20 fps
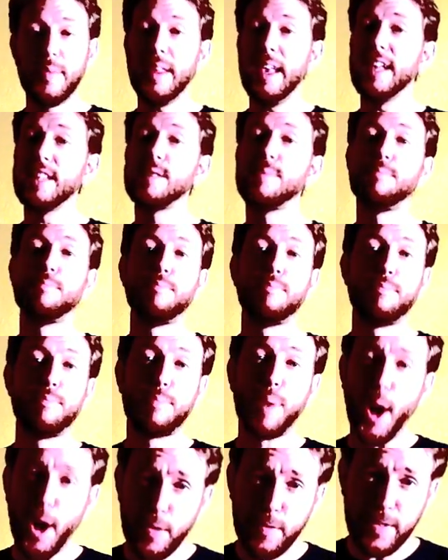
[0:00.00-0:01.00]
it's
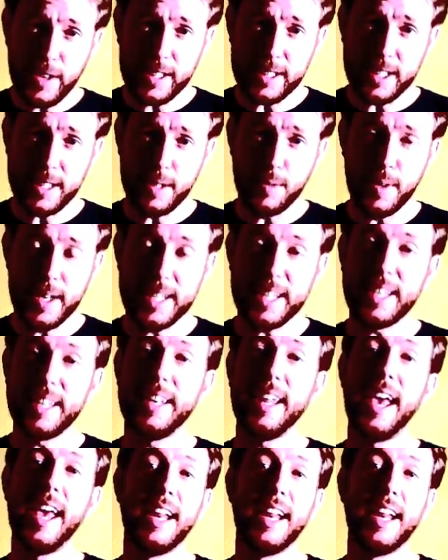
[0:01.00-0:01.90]
perfectly wicked